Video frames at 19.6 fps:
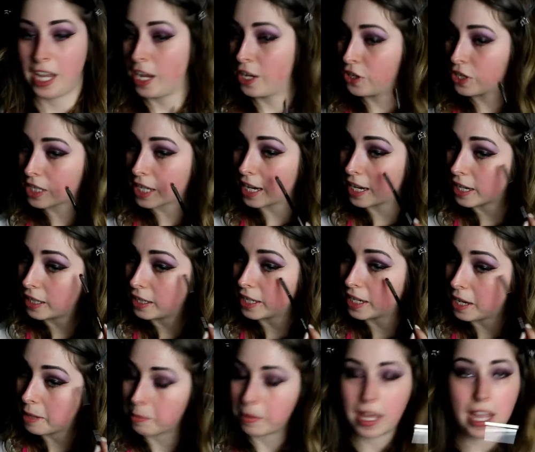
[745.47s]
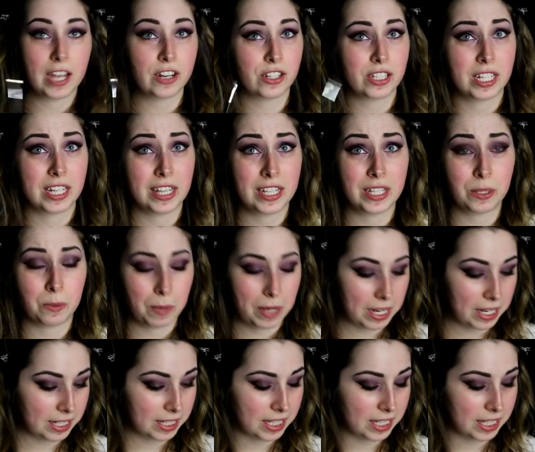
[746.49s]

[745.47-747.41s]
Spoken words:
and just kind of clean up the edges of these wings